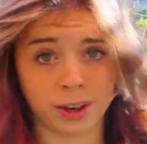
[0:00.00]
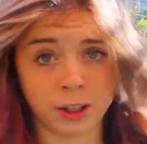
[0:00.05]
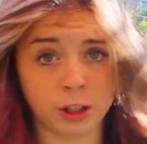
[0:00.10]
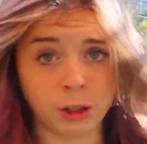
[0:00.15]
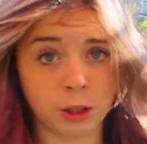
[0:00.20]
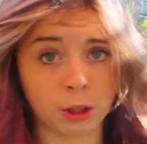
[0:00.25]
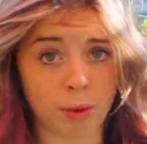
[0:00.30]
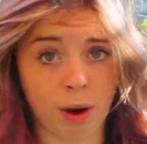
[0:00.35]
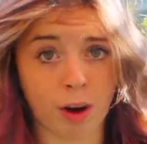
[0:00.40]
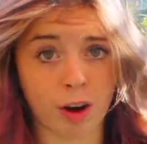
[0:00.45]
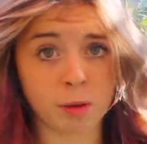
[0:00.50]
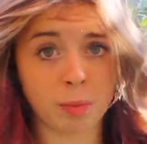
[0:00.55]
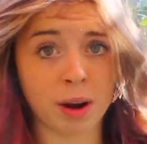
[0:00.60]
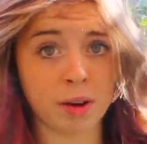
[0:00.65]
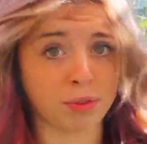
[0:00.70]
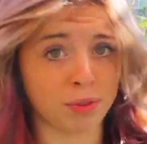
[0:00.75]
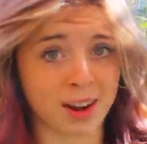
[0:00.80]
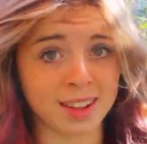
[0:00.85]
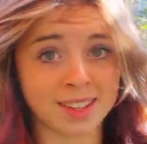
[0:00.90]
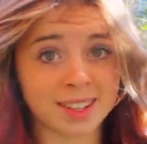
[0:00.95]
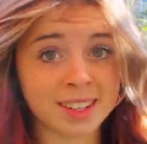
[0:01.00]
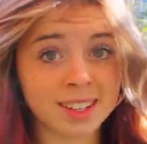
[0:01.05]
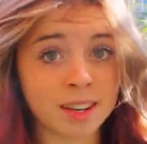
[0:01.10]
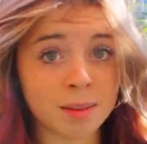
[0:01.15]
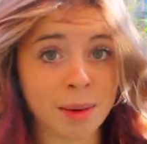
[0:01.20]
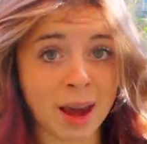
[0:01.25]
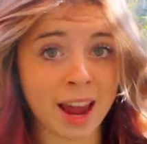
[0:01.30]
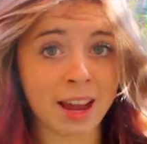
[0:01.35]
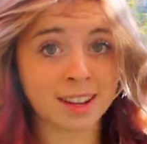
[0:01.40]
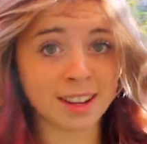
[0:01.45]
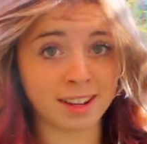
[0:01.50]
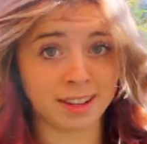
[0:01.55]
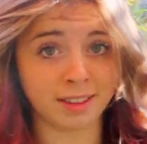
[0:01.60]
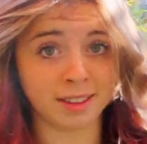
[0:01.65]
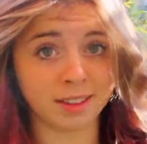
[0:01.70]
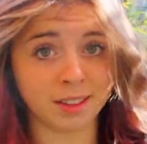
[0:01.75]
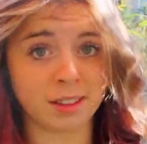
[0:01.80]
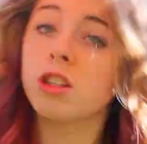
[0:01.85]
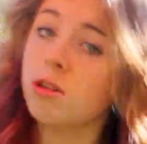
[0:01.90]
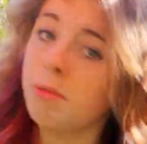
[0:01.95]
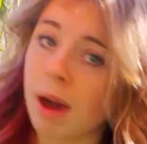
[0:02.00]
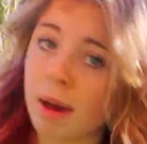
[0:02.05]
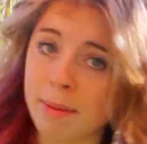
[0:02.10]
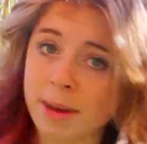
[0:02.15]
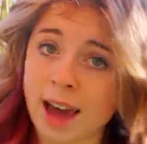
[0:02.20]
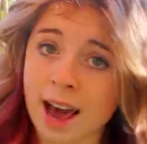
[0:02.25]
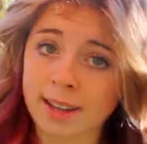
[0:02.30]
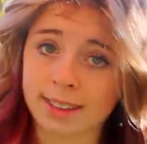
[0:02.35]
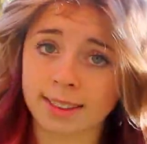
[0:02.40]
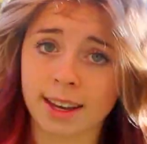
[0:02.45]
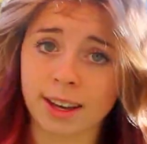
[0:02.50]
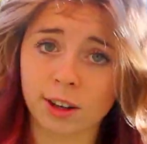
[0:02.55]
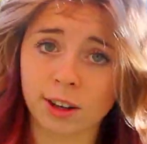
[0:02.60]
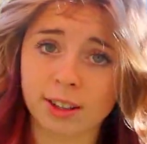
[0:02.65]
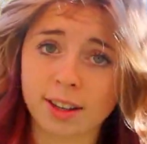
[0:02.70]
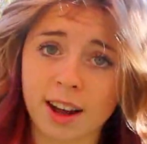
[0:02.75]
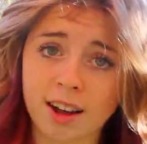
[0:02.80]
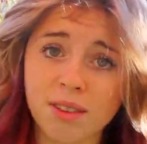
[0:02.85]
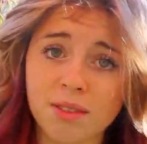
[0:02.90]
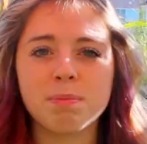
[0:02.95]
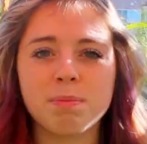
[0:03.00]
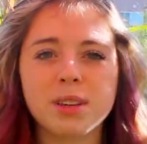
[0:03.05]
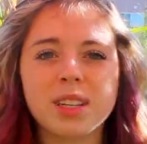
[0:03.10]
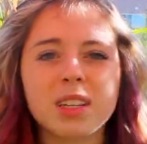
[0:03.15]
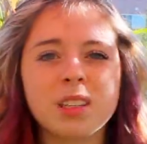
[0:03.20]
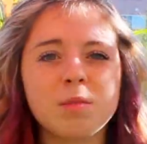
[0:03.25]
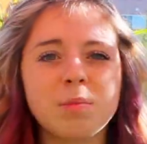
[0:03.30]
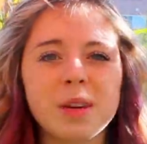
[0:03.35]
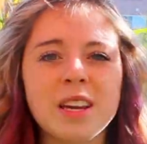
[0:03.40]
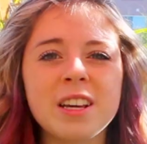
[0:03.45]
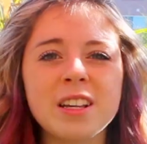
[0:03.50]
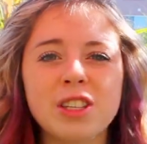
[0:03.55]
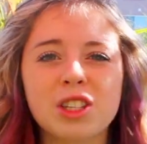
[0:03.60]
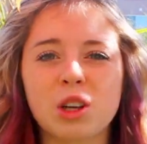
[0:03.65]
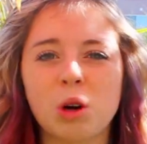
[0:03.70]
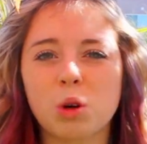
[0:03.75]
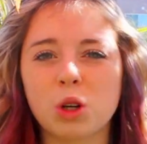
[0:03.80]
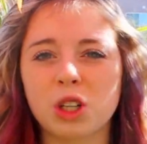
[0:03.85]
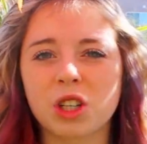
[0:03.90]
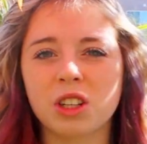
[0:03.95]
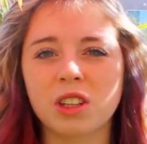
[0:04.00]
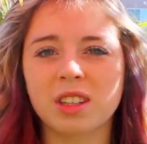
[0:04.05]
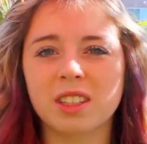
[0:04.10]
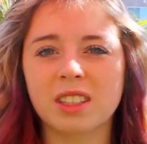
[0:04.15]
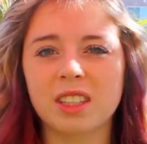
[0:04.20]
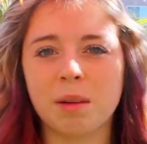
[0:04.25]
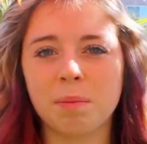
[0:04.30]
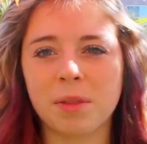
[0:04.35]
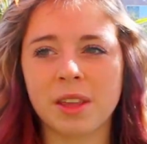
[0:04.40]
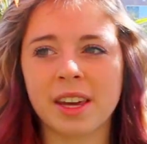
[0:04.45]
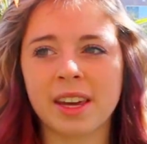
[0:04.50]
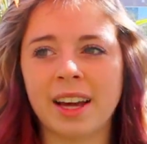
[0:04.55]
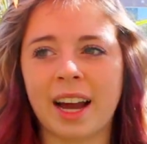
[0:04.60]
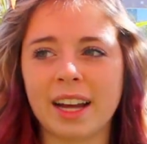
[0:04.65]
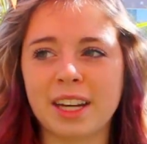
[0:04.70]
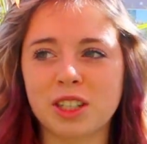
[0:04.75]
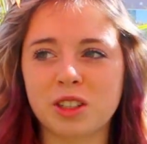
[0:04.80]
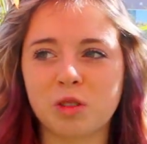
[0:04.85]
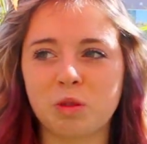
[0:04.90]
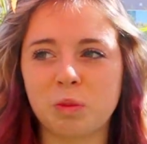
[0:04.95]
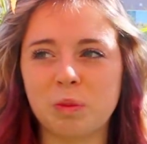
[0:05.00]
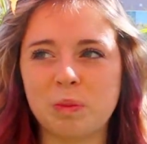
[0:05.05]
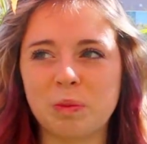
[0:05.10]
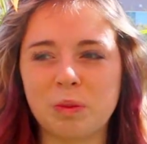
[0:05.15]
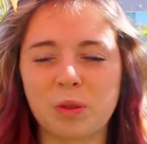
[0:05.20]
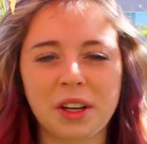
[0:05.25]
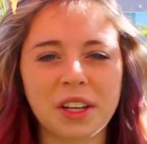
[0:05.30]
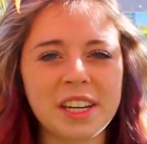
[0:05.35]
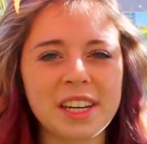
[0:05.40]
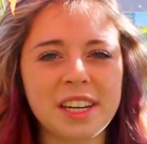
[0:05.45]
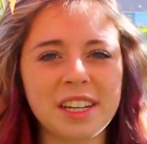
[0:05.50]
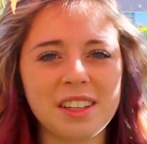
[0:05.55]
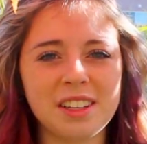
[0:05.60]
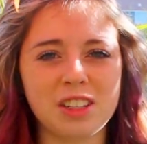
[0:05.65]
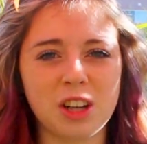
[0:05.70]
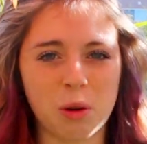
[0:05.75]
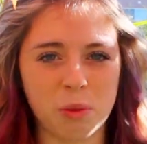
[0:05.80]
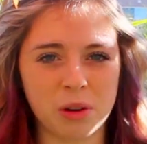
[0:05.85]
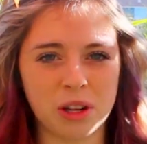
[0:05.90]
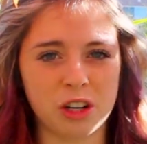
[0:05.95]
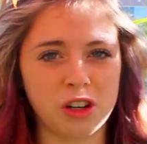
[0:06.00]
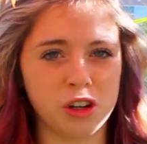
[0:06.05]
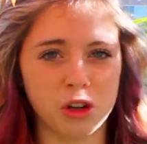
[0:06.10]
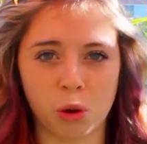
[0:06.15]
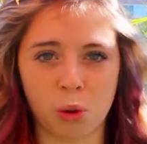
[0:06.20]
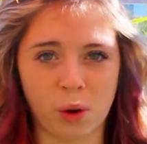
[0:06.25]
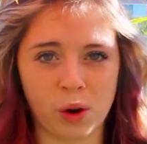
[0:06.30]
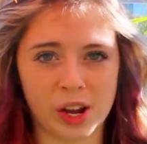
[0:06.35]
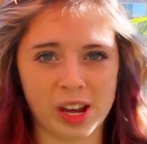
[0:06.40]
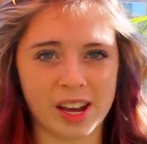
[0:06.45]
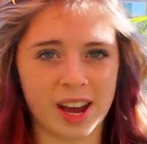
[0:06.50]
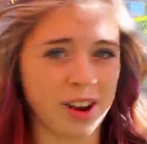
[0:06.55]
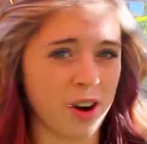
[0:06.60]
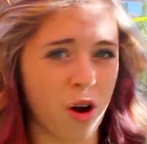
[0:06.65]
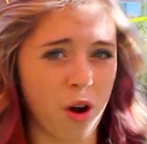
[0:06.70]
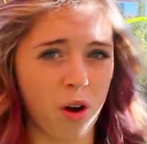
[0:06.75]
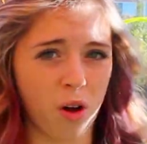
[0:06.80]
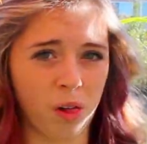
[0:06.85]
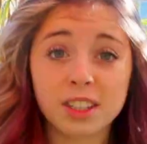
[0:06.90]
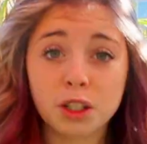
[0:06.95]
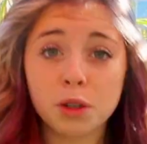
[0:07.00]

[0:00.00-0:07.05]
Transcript: aren't you surrounded by friends and companions? You may be asking yourself. Because being social is something I just really don't enjoy at all.